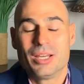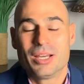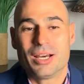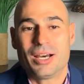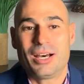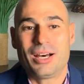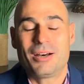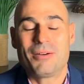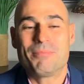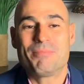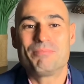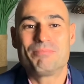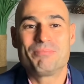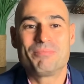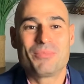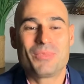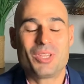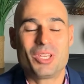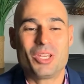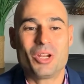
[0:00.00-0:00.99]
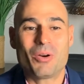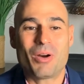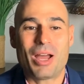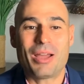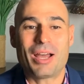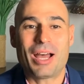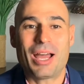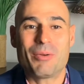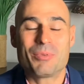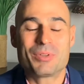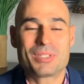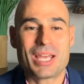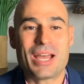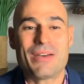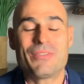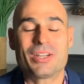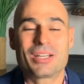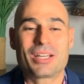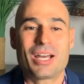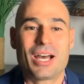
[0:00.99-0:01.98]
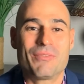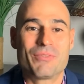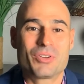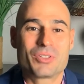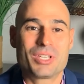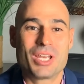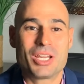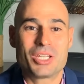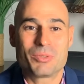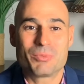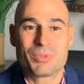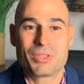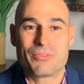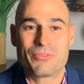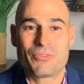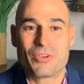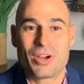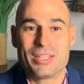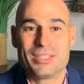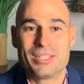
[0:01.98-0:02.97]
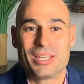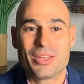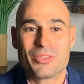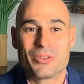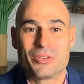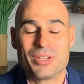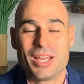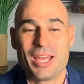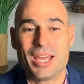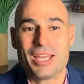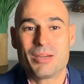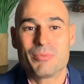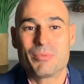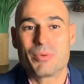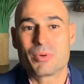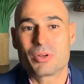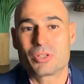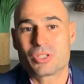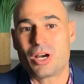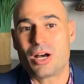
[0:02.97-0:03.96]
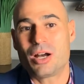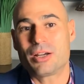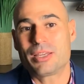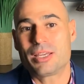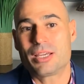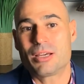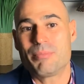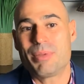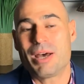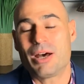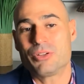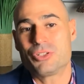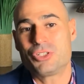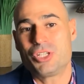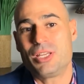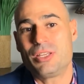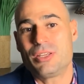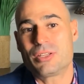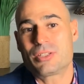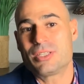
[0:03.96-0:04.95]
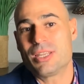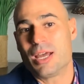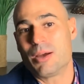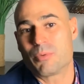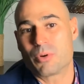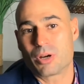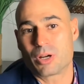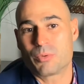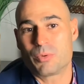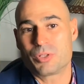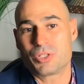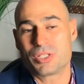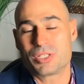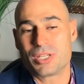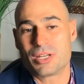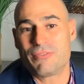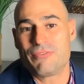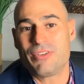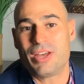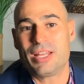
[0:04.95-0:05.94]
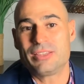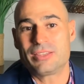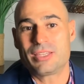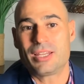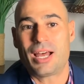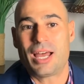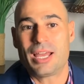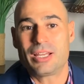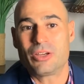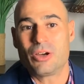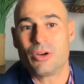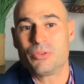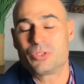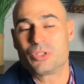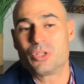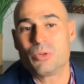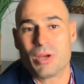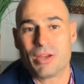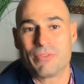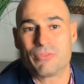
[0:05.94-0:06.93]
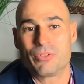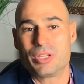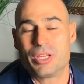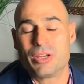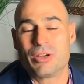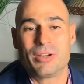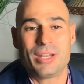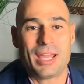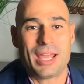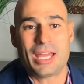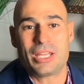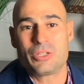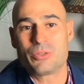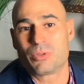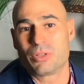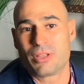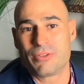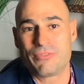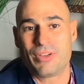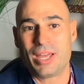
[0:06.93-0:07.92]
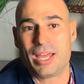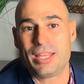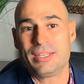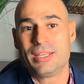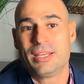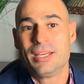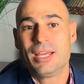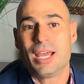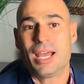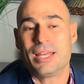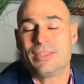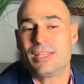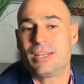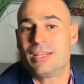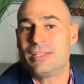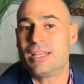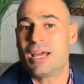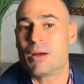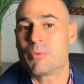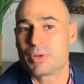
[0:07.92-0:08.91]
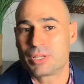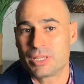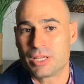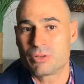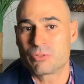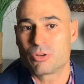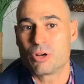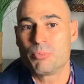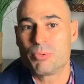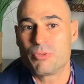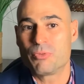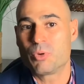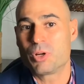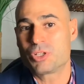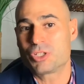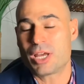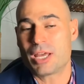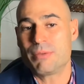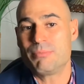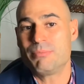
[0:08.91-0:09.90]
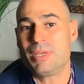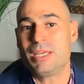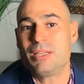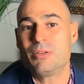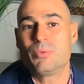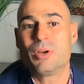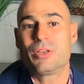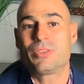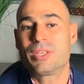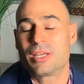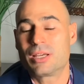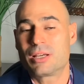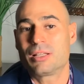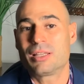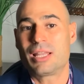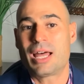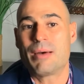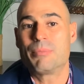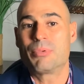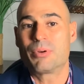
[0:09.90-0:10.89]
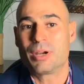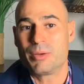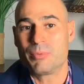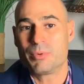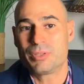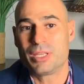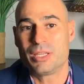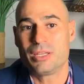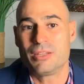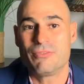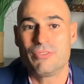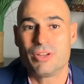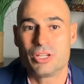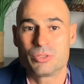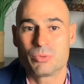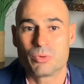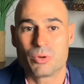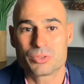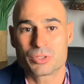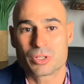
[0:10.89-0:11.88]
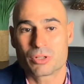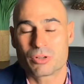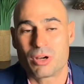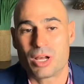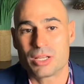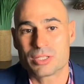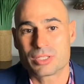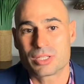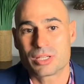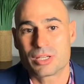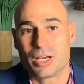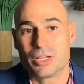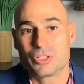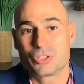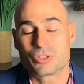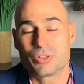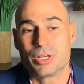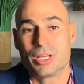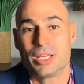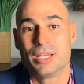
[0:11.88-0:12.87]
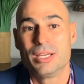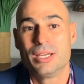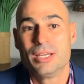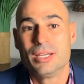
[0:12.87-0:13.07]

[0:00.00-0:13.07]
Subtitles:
I was having a conversation with a friend the other day, and we were talking about Genius Network, which is an event that I go to every year, an annual event, and then a networking group of which I meet with and collaborate with individuals across the country